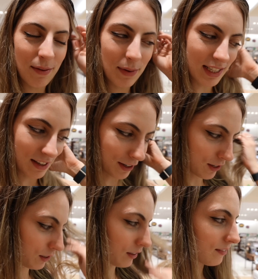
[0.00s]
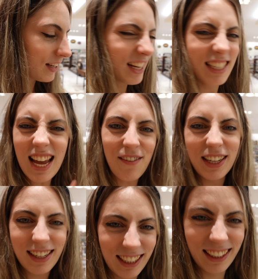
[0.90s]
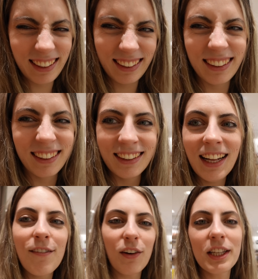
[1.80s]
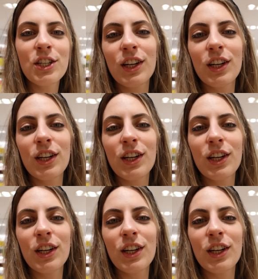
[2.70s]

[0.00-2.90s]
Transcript: a bit difficult. Damn it. If only she